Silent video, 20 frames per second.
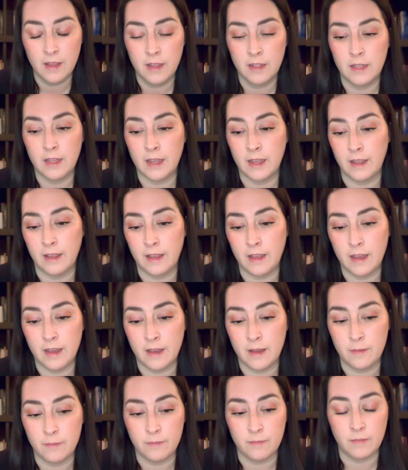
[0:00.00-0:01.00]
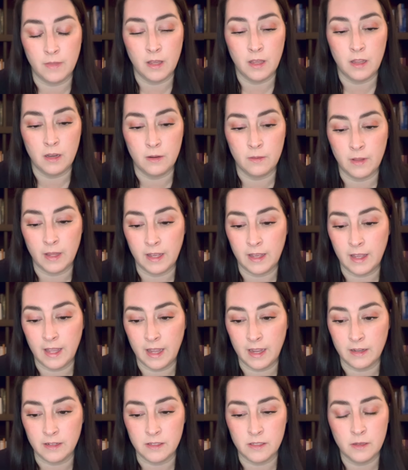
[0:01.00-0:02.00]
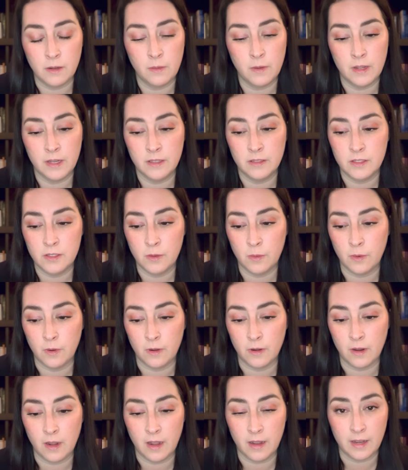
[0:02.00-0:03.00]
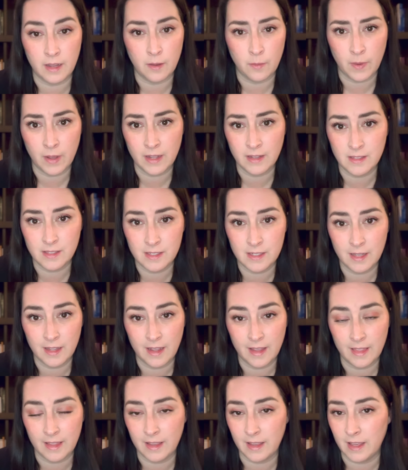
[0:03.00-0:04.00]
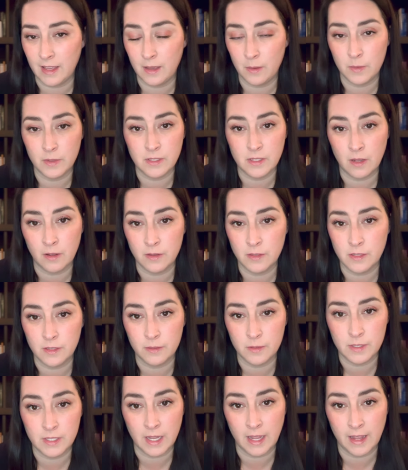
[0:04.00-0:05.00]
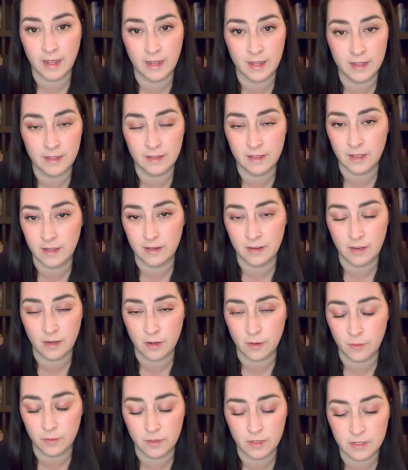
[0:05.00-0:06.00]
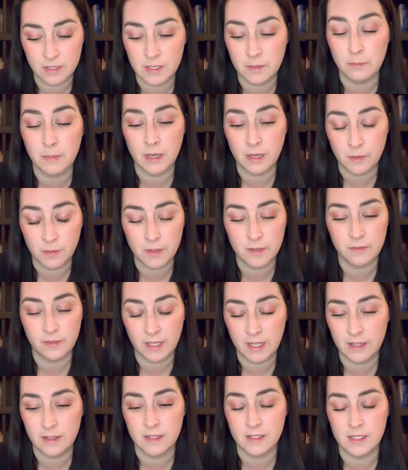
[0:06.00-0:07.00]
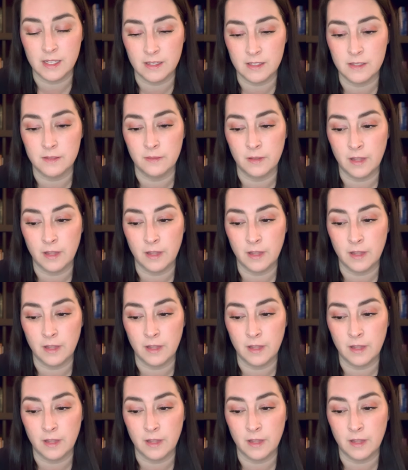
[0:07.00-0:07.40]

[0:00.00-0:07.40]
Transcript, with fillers: like, um, you know, like a Candace Owens or Kanye West, I think he was also saying it that, you know, diminutively in the sense of